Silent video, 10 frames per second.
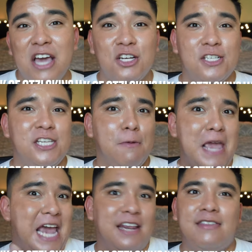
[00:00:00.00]
Just tell
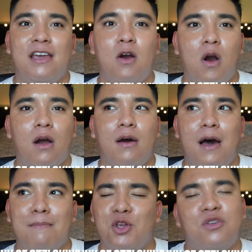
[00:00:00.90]
me anything
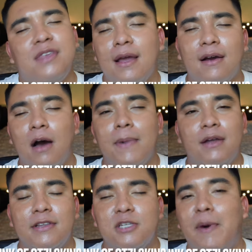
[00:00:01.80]
um, you think
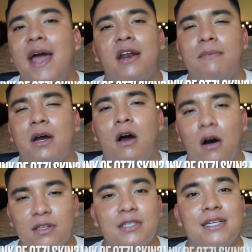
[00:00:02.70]
about this brand, about
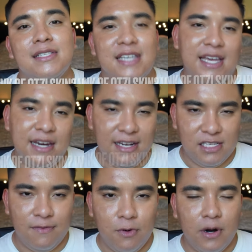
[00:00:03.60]
Otzi Skin in
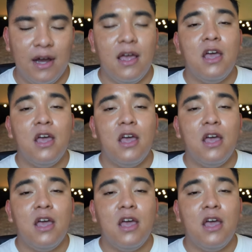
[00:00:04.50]
Sephora.